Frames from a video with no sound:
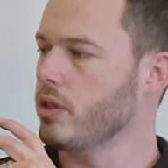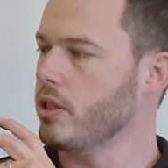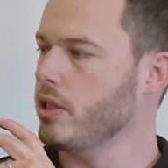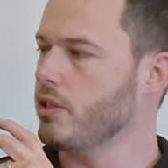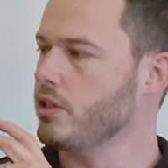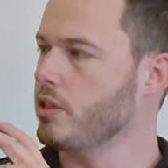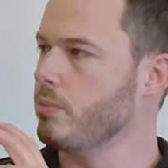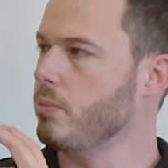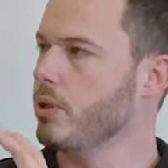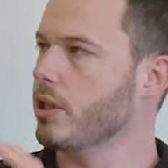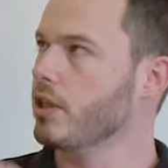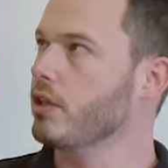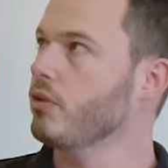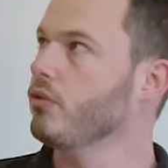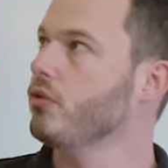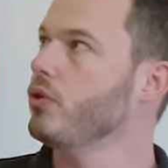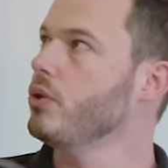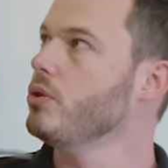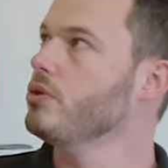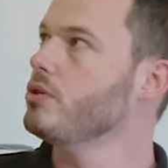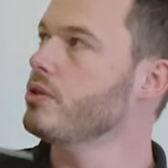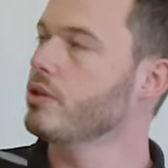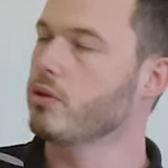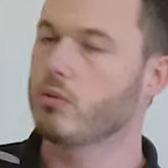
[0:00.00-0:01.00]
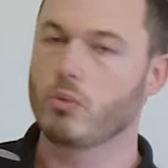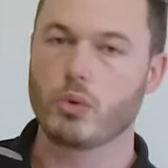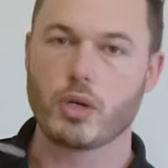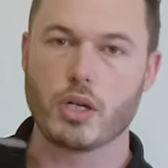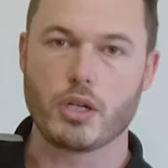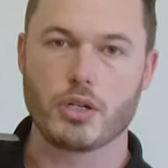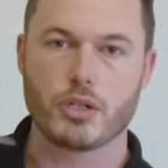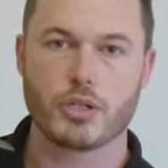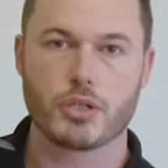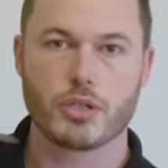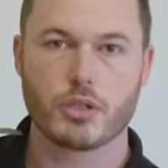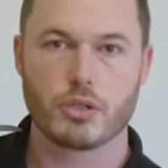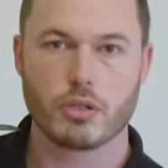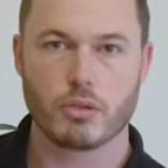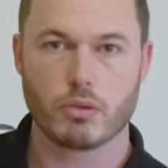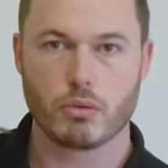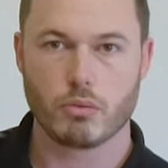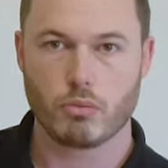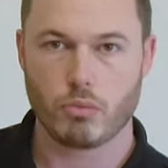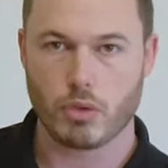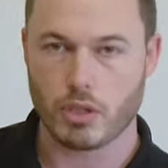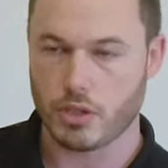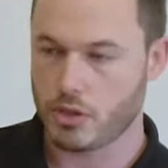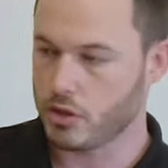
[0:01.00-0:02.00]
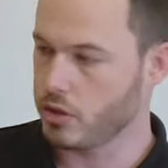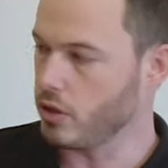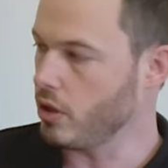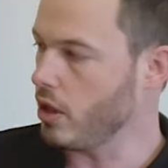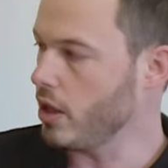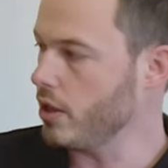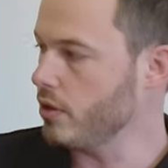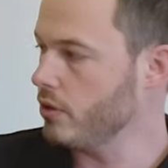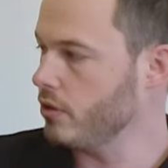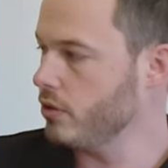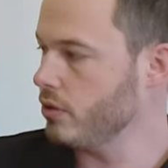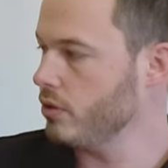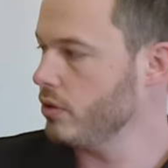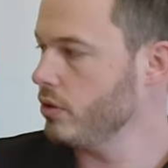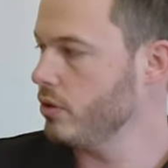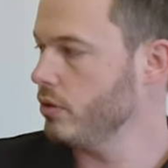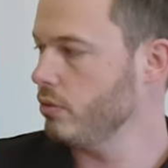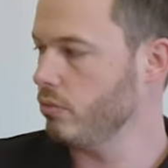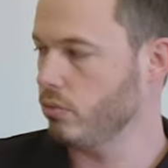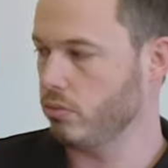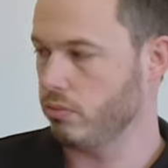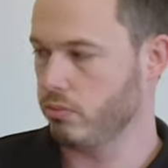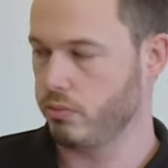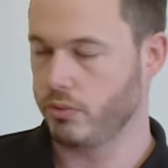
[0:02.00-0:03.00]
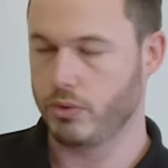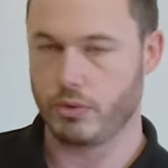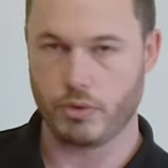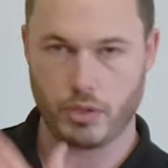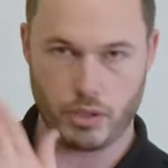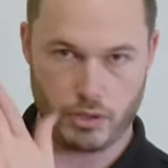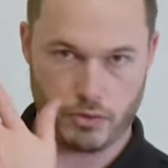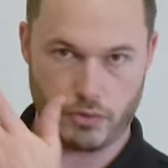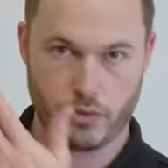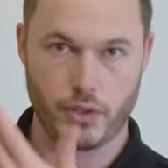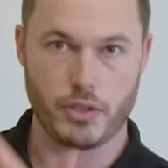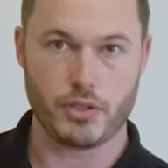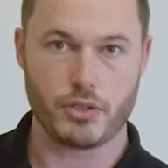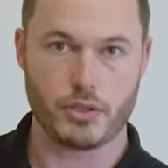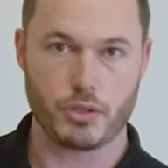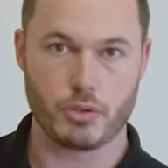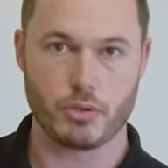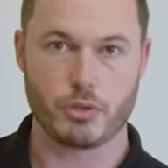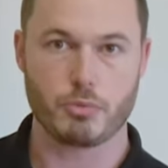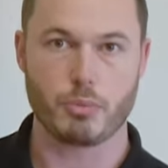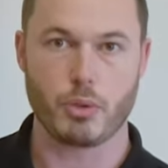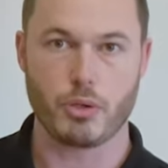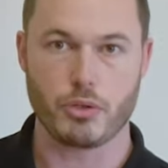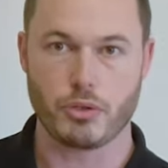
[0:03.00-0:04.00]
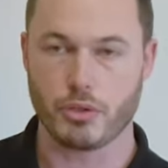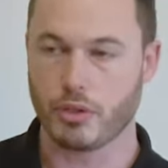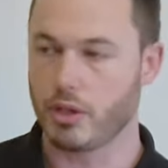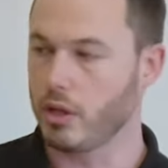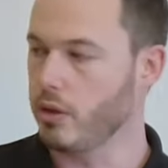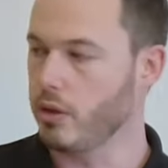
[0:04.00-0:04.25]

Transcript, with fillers: It's a bit confusing which which side of this you're supposed to